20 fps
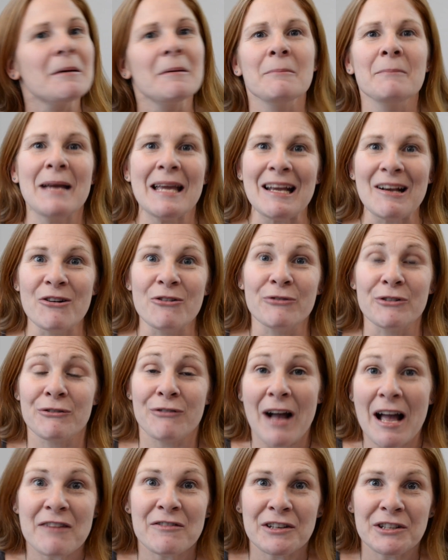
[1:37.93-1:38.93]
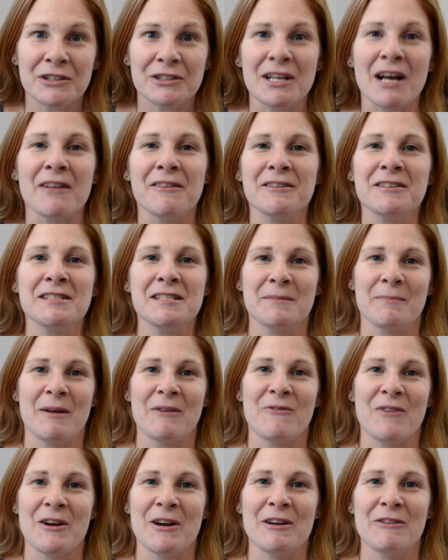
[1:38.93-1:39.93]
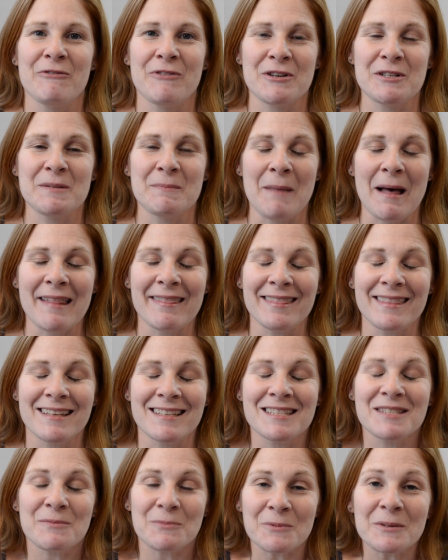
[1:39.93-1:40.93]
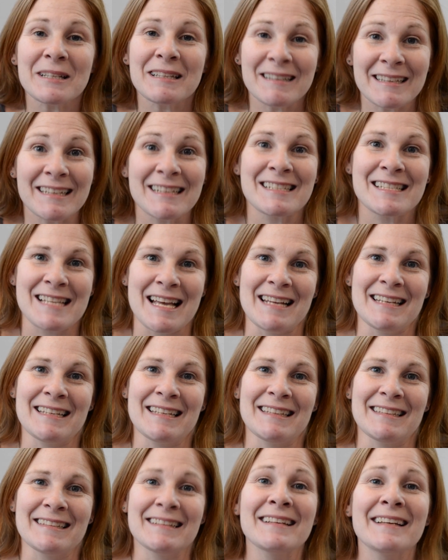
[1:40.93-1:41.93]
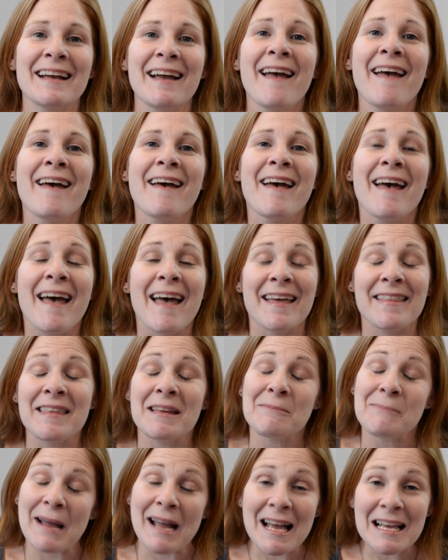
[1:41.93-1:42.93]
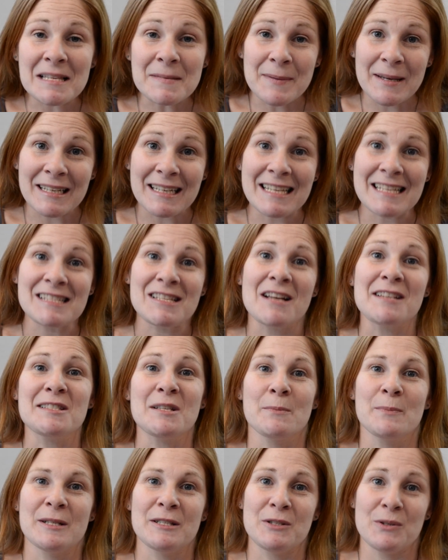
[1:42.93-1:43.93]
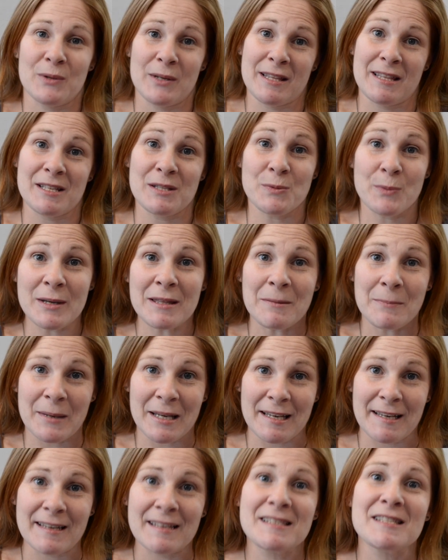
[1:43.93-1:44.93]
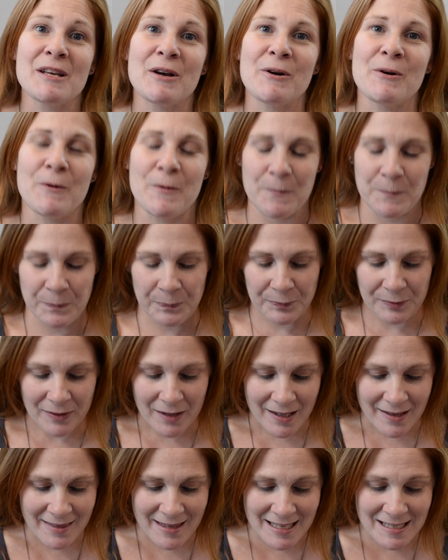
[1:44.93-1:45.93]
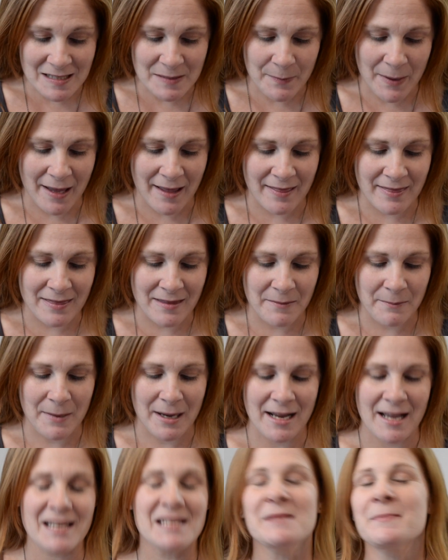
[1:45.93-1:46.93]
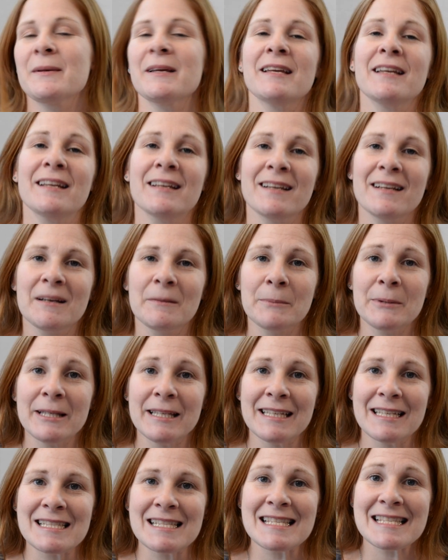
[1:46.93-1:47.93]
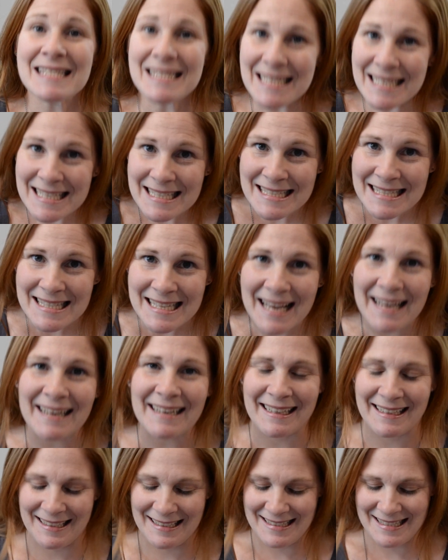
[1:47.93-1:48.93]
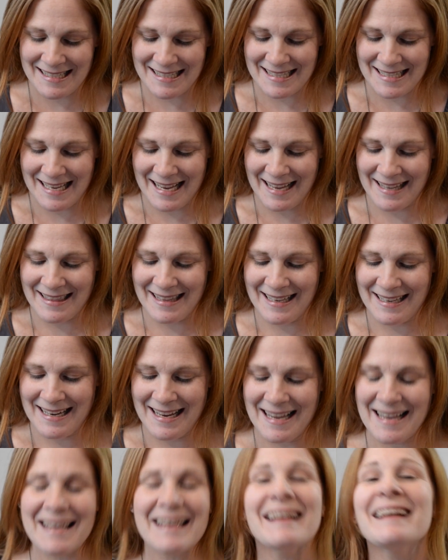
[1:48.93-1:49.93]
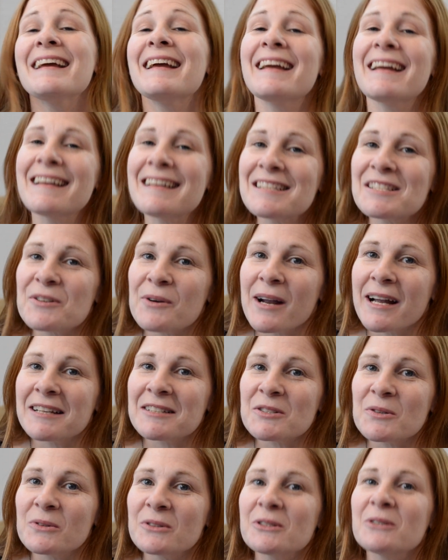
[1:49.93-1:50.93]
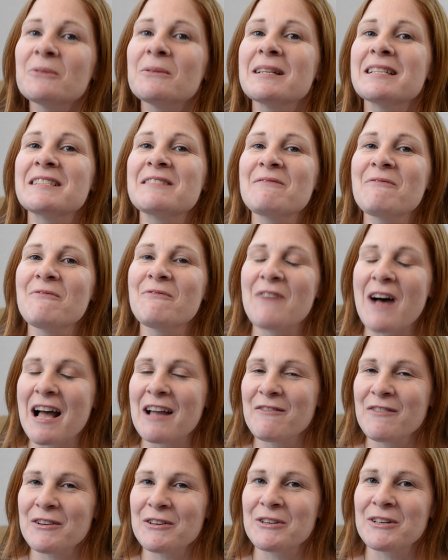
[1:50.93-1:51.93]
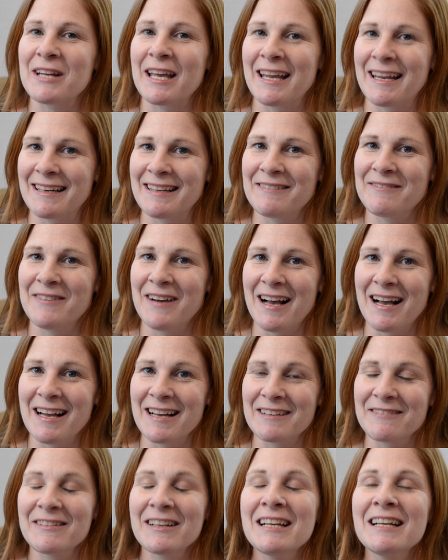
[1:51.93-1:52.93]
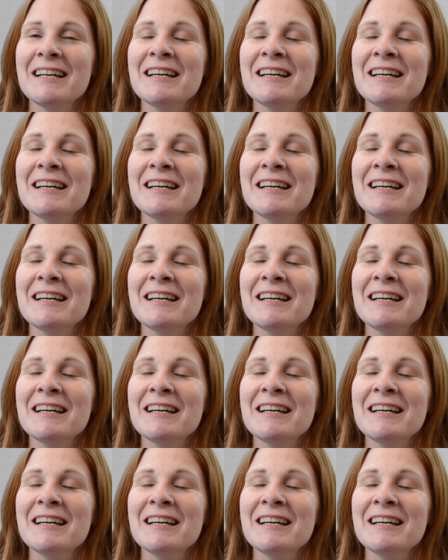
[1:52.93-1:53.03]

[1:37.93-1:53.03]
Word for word: make over $500 in my very first month, it's really exciting. And then my husband, he's also been doing this with me. So this month, my husband completed 6 signings, and then his grand total was $585.